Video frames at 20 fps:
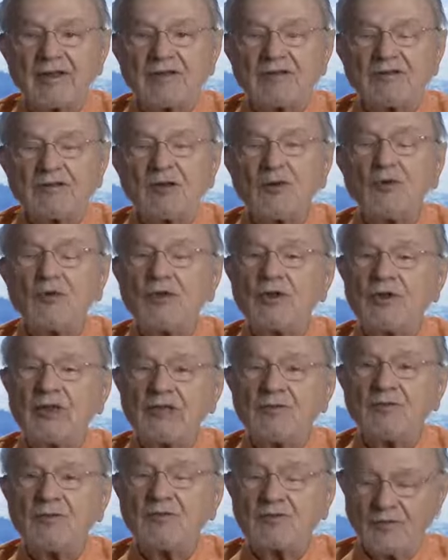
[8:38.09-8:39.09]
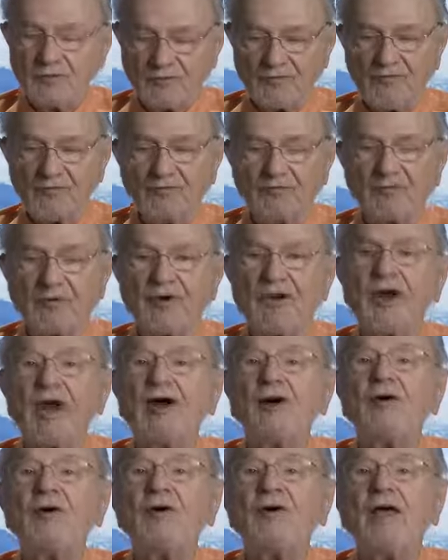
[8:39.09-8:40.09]
So we'll leave it for
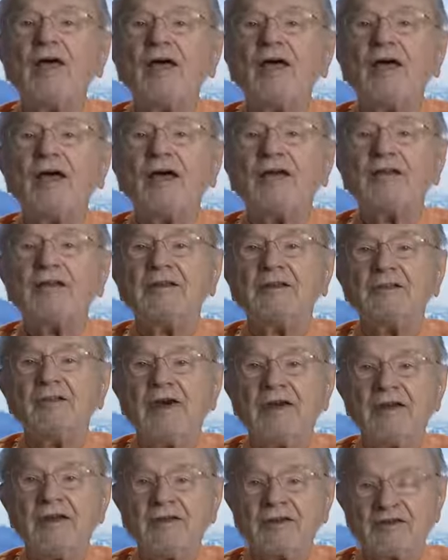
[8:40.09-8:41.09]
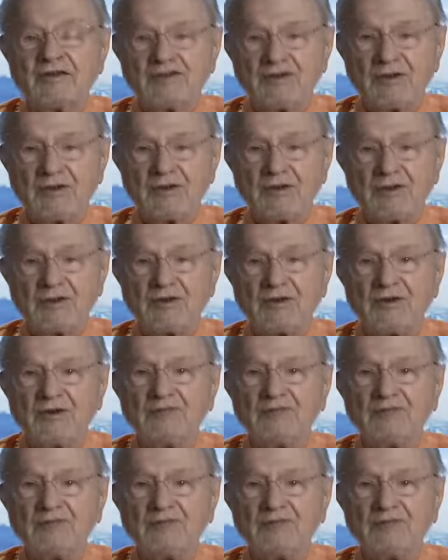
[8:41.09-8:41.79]
now, and in my next talk,